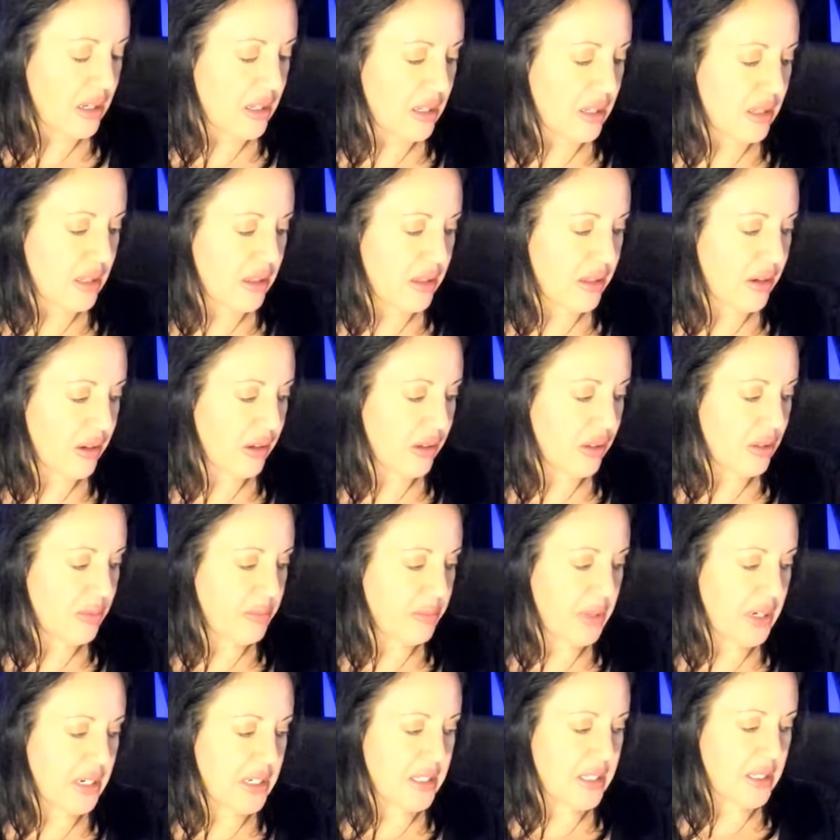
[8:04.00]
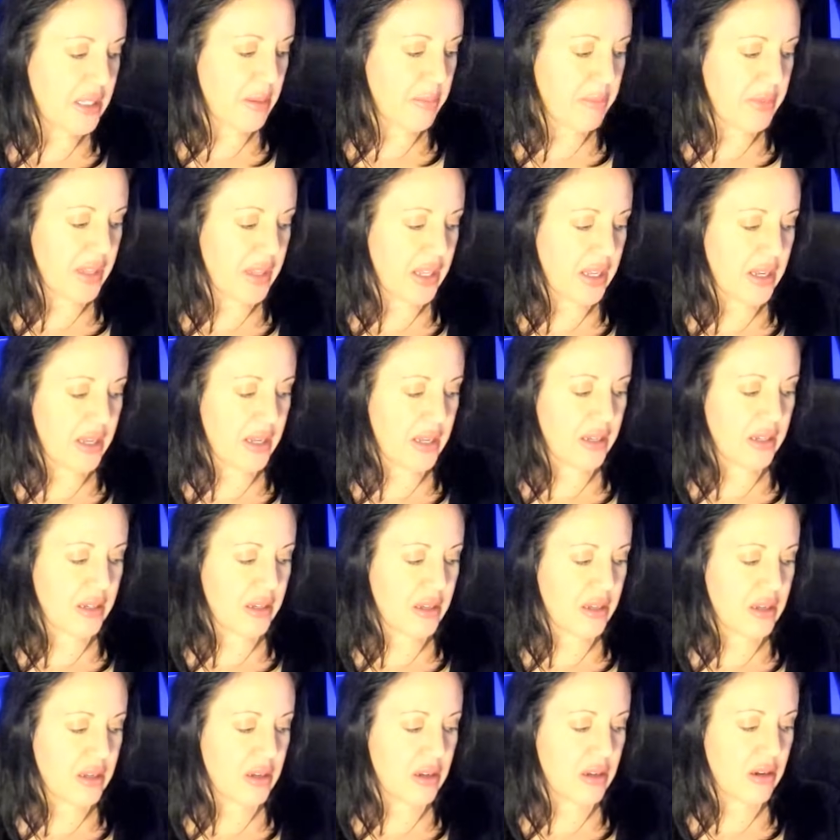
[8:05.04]
there could be something
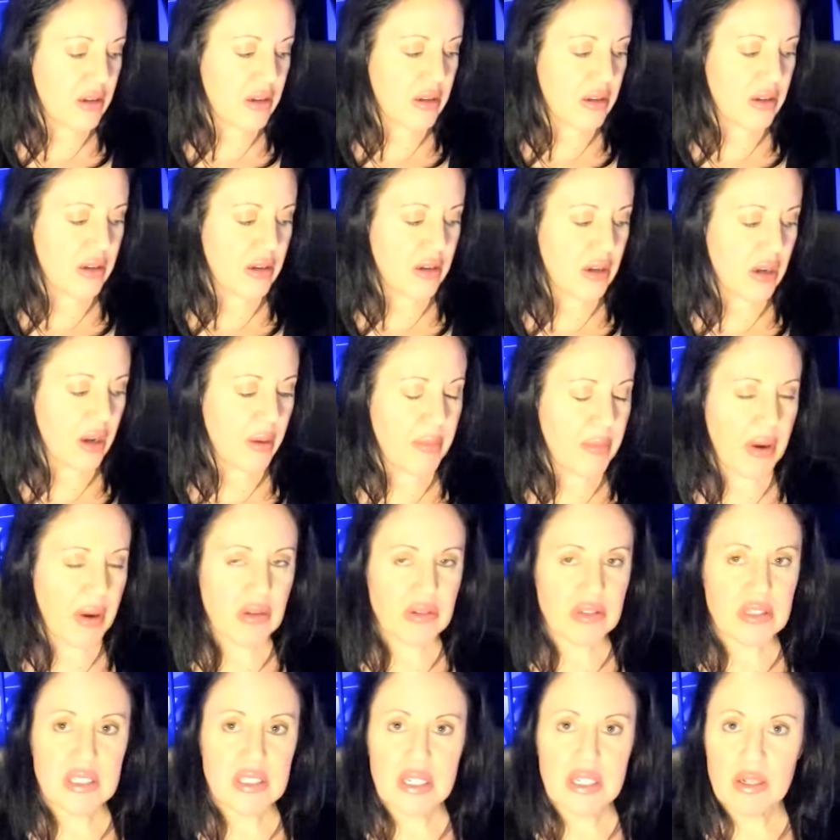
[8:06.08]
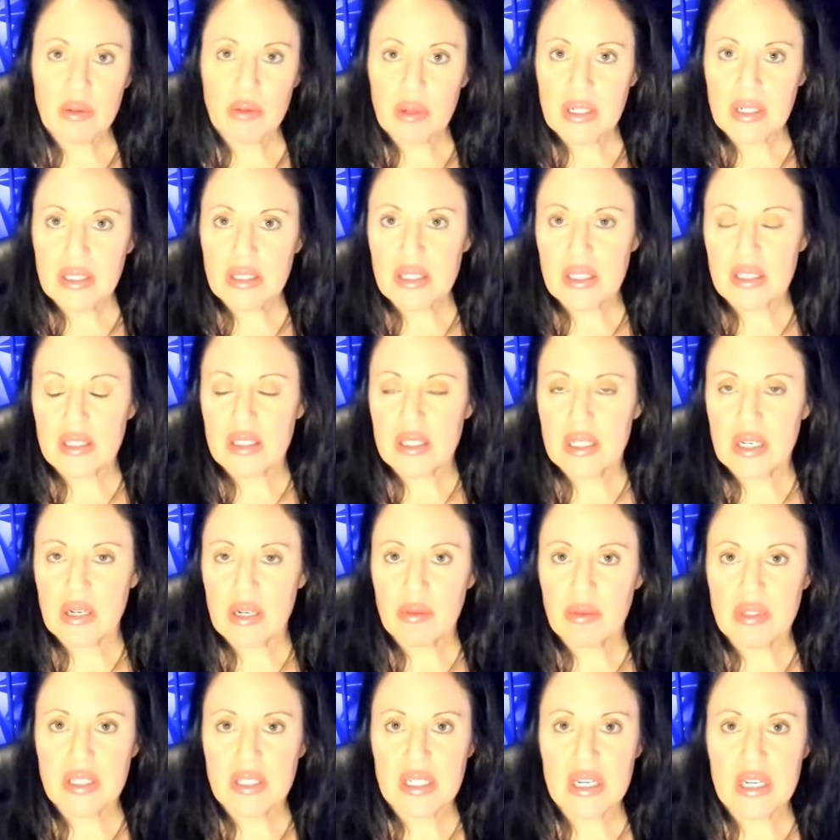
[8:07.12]
about secrets,
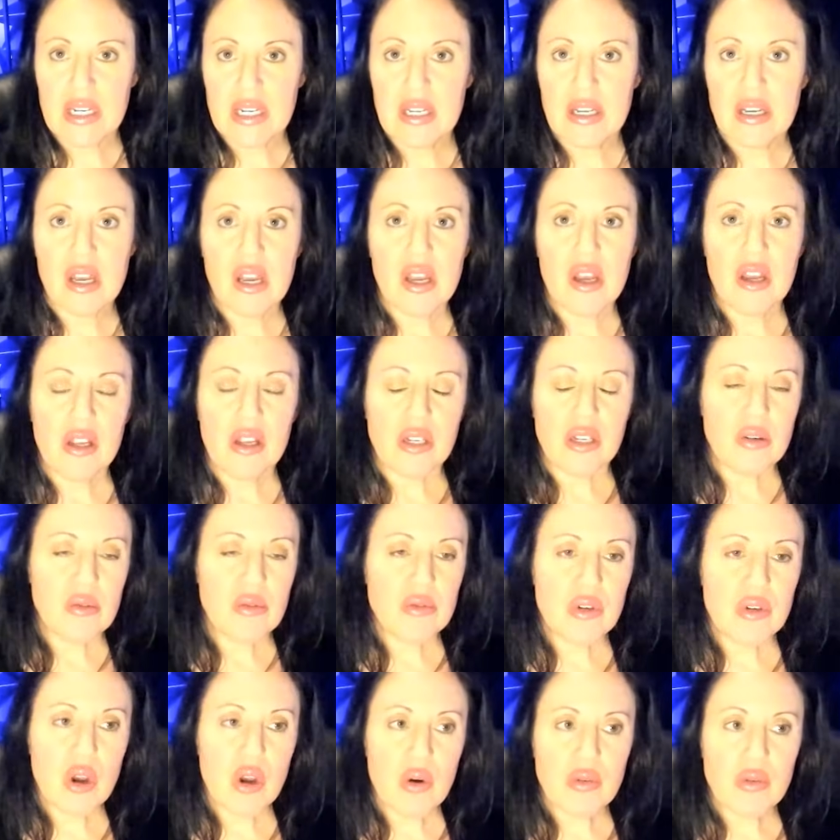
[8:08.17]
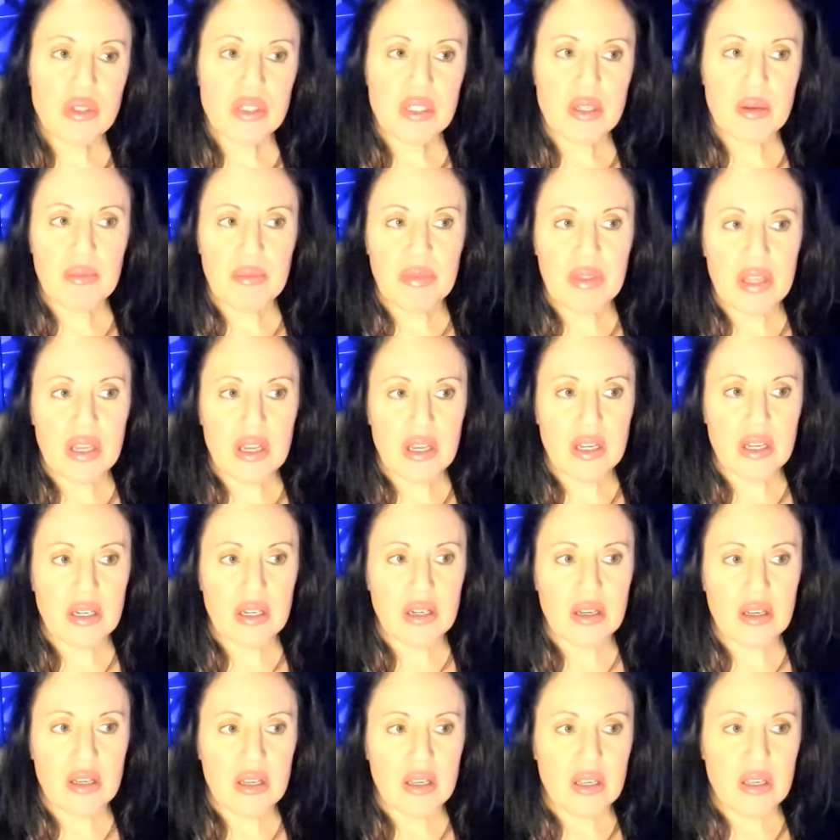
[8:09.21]
secrecy. You know
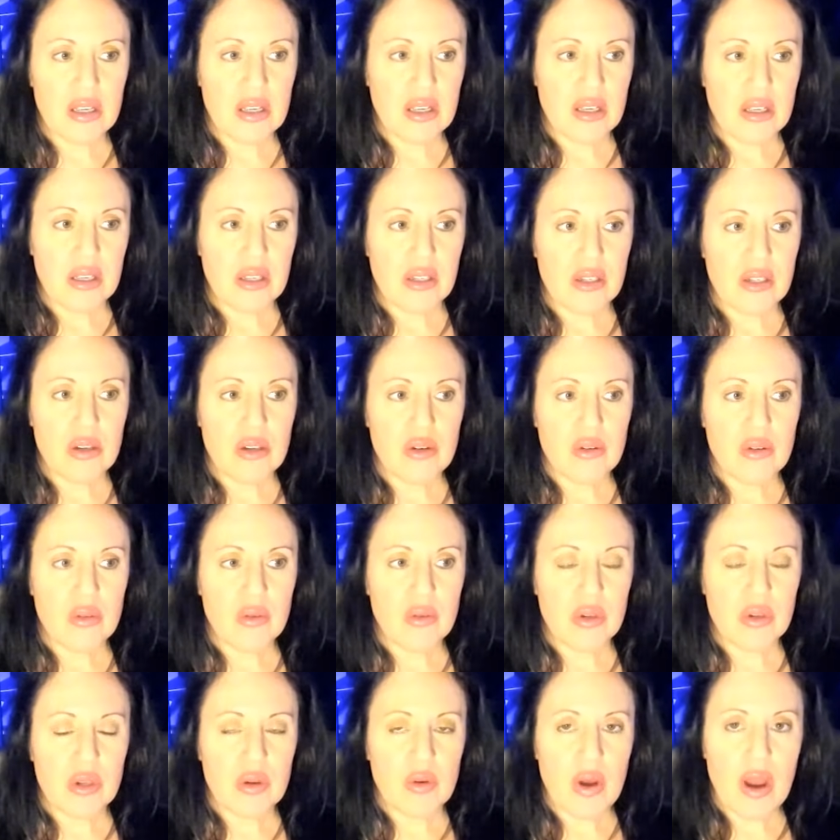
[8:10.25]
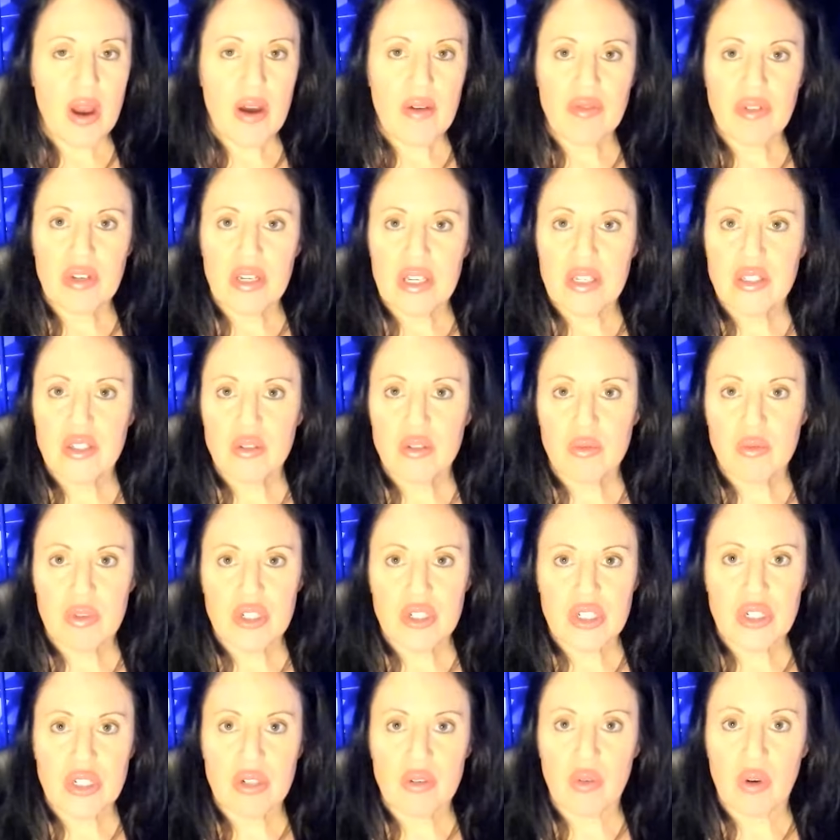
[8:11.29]
something, you you have an
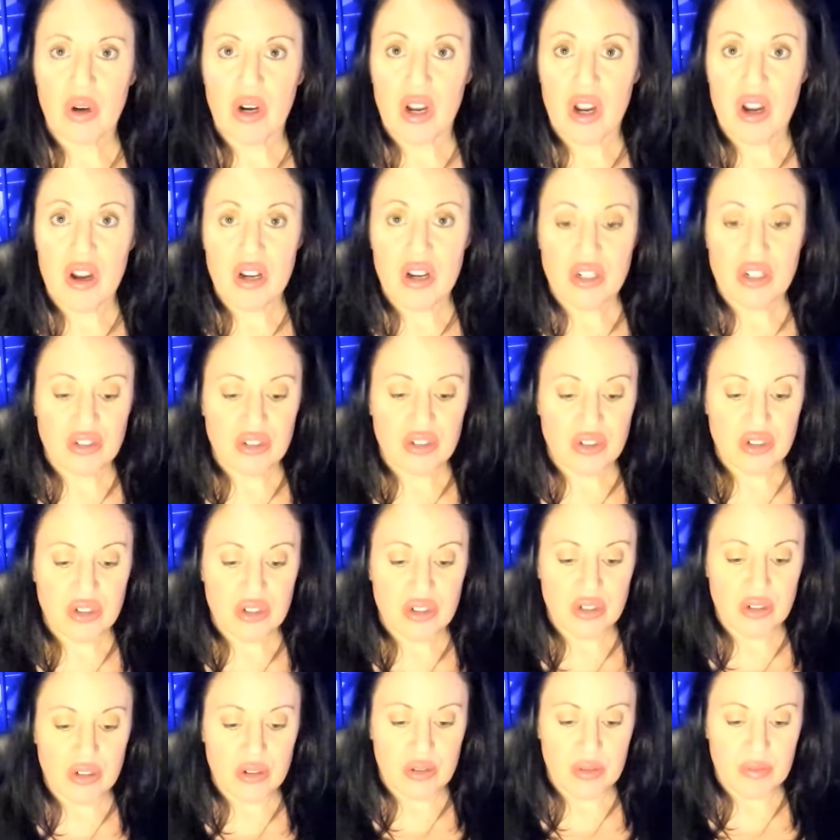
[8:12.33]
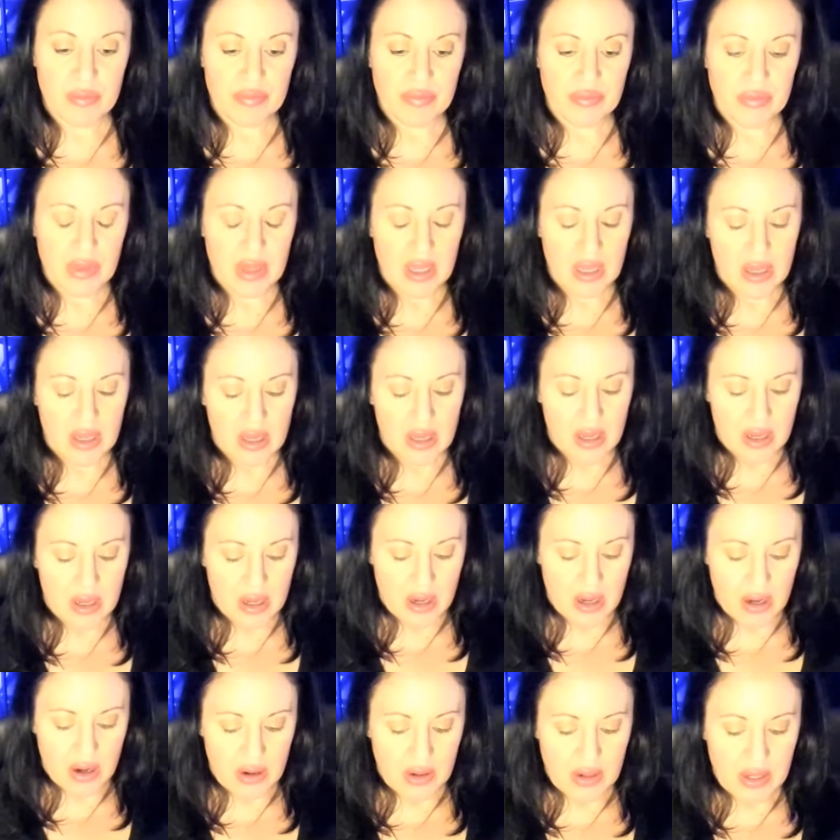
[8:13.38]
intuition or a hunch.
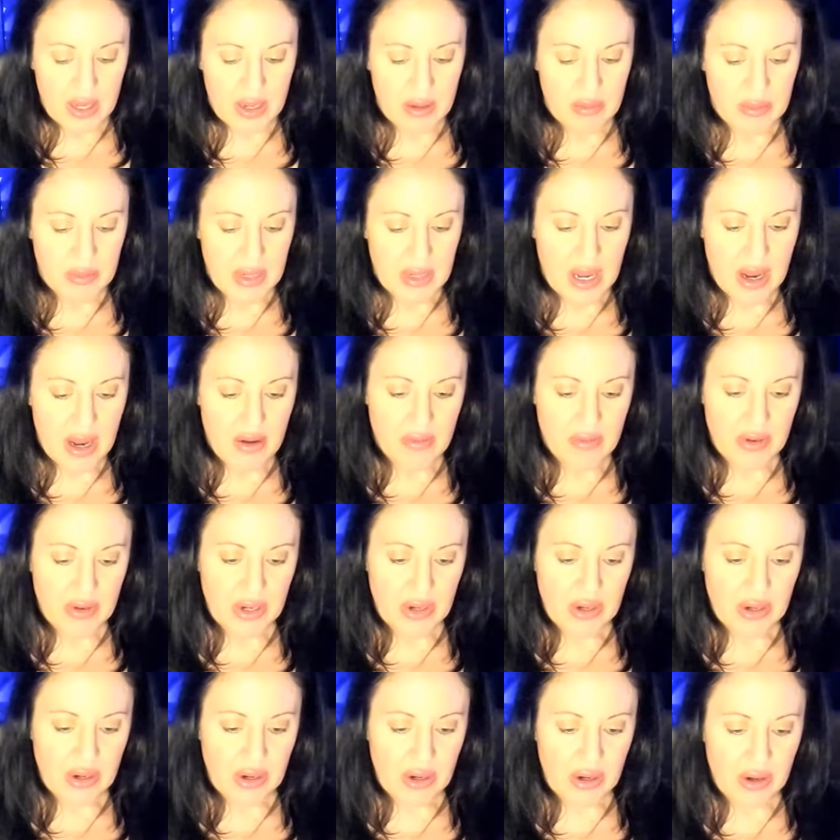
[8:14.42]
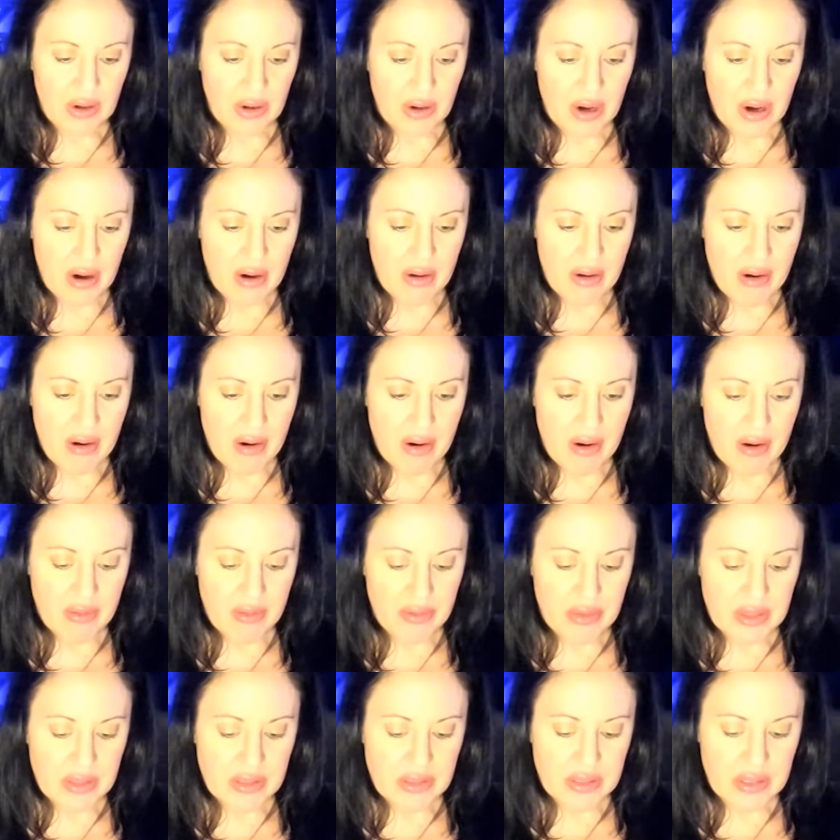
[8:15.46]
Okay, we have here, uh,
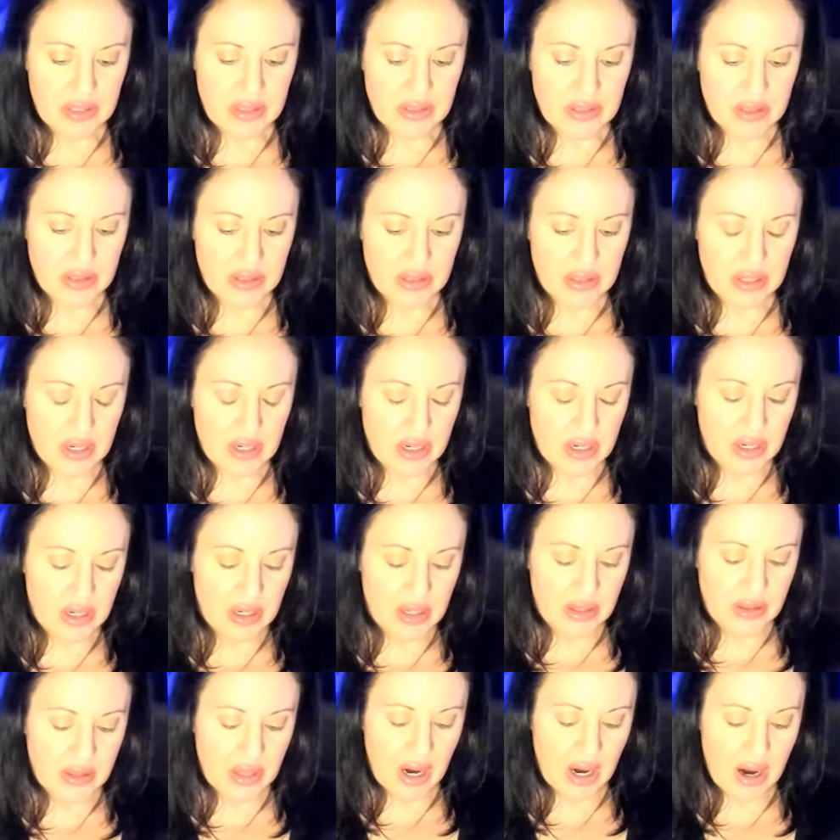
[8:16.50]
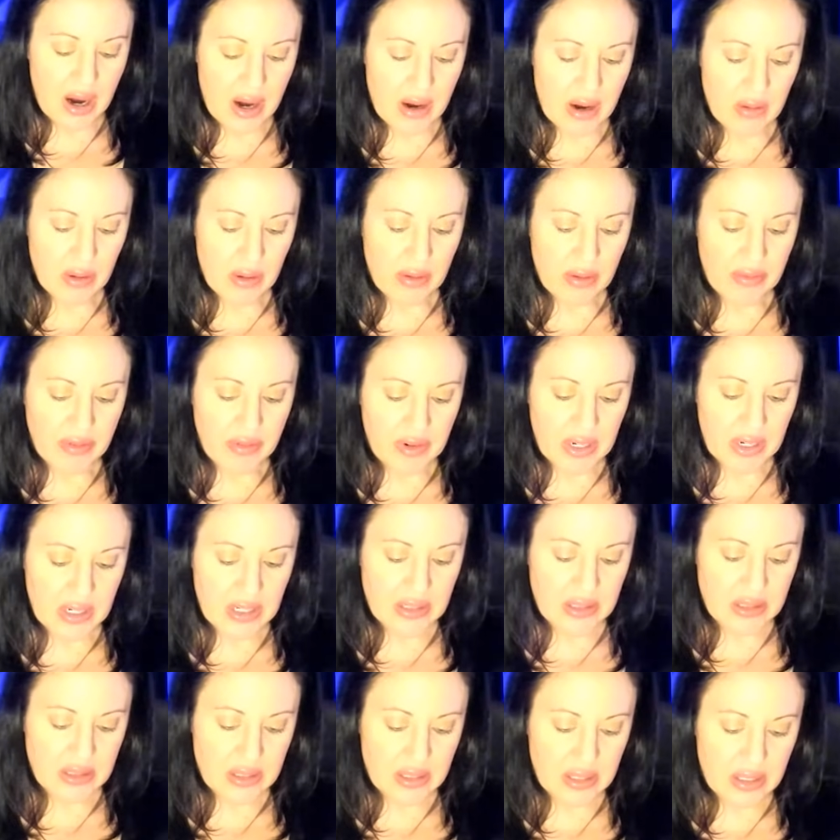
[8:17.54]
this is the
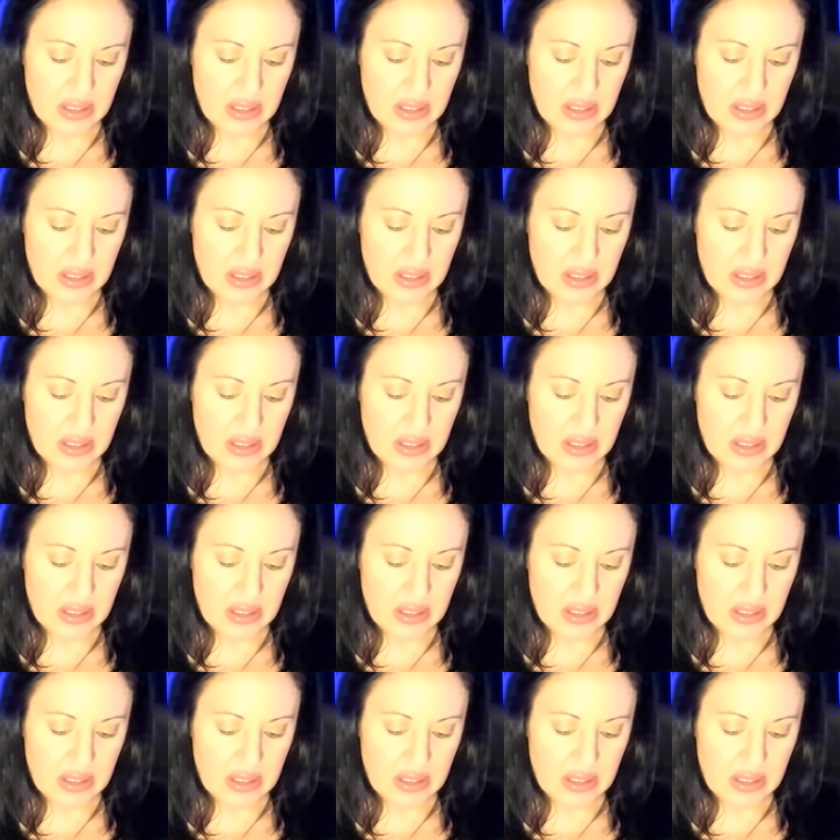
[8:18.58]
Hierophant.